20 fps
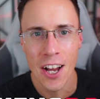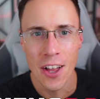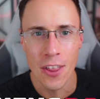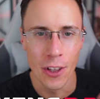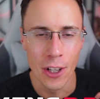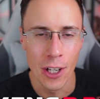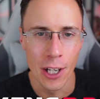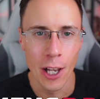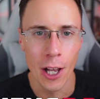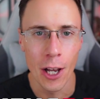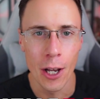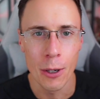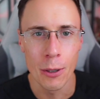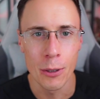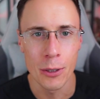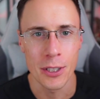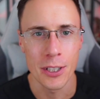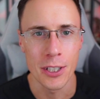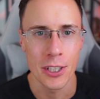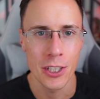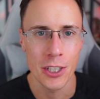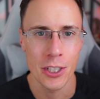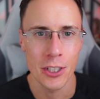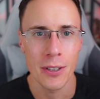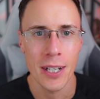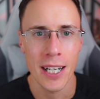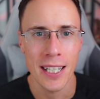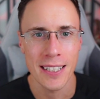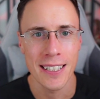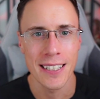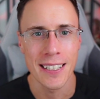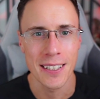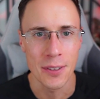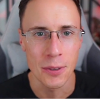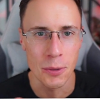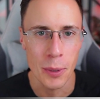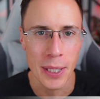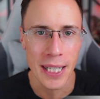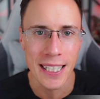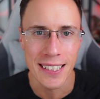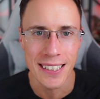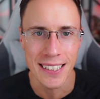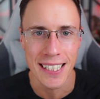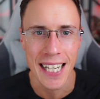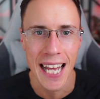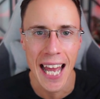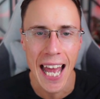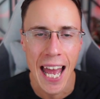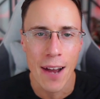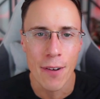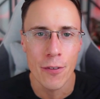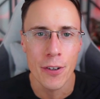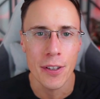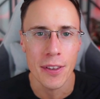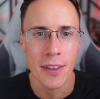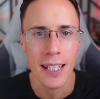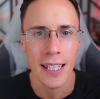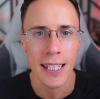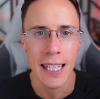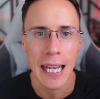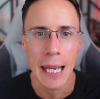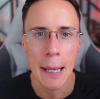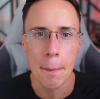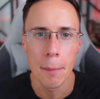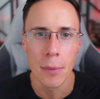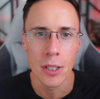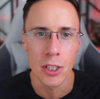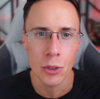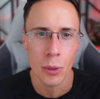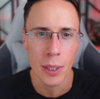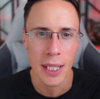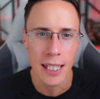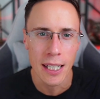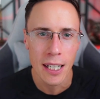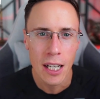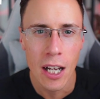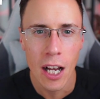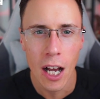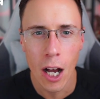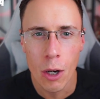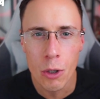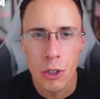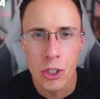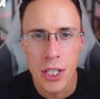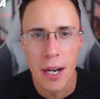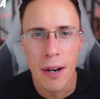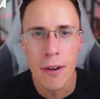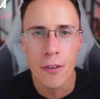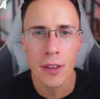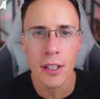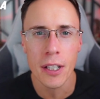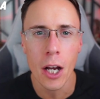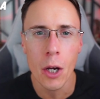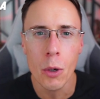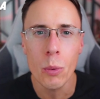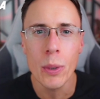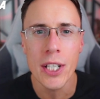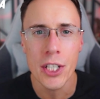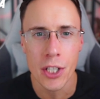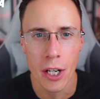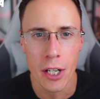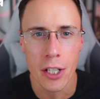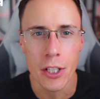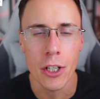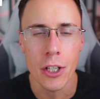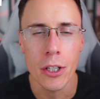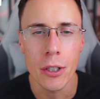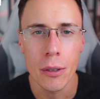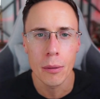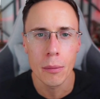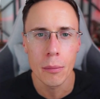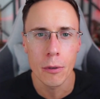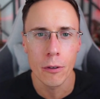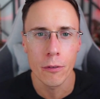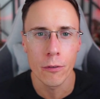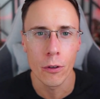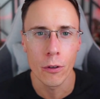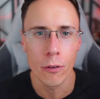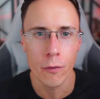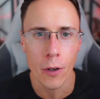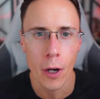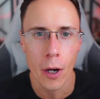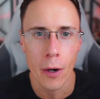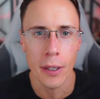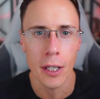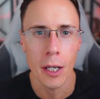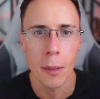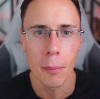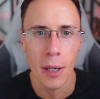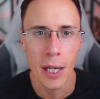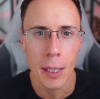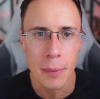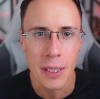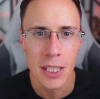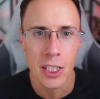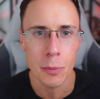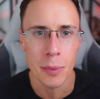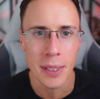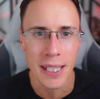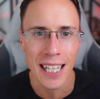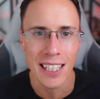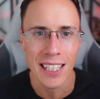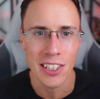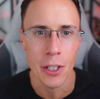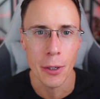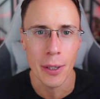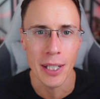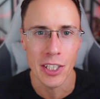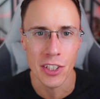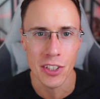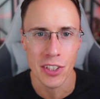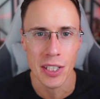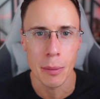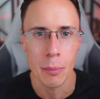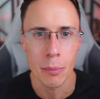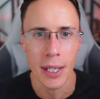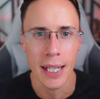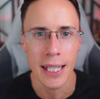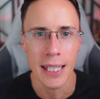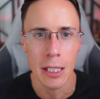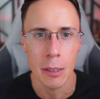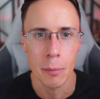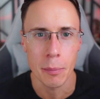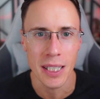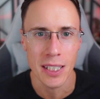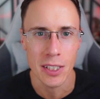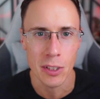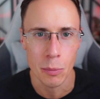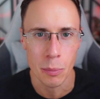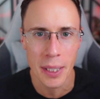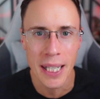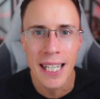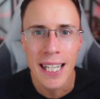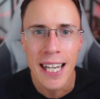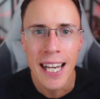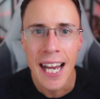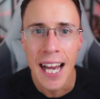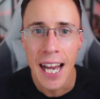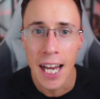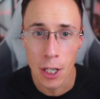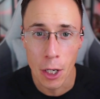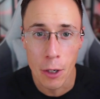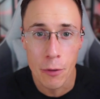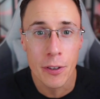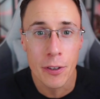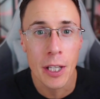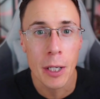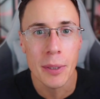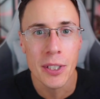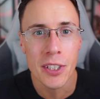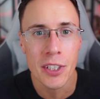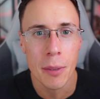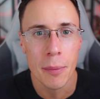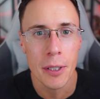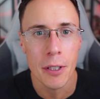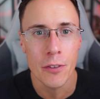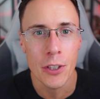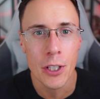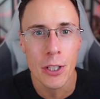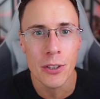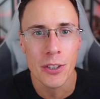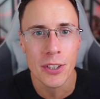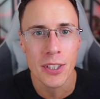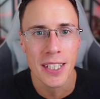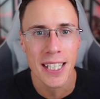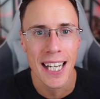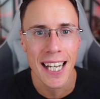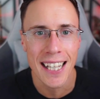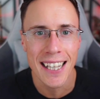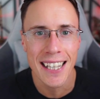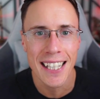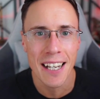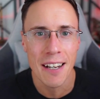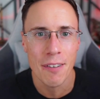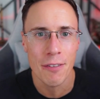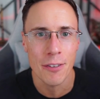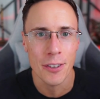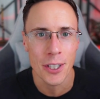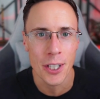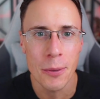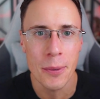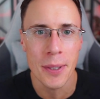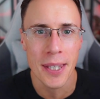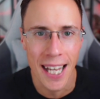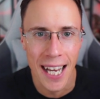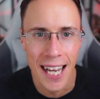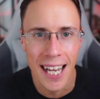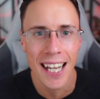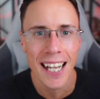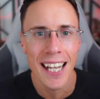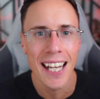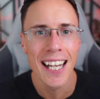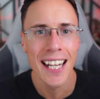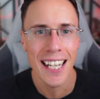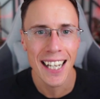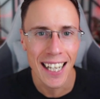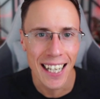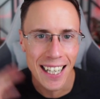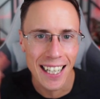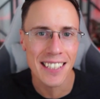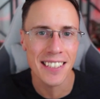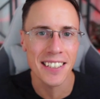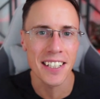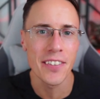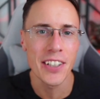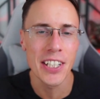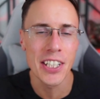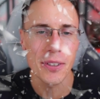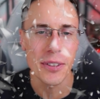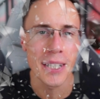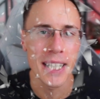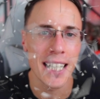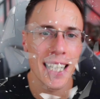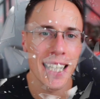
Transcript: the lows, the stresses, the wins, and everything in between. I'll share everything I wish I knew before firing up my B2B SEO agency, Breaking B2B, and hopefully there'll be something of use in there for you. With that, let's dive into it.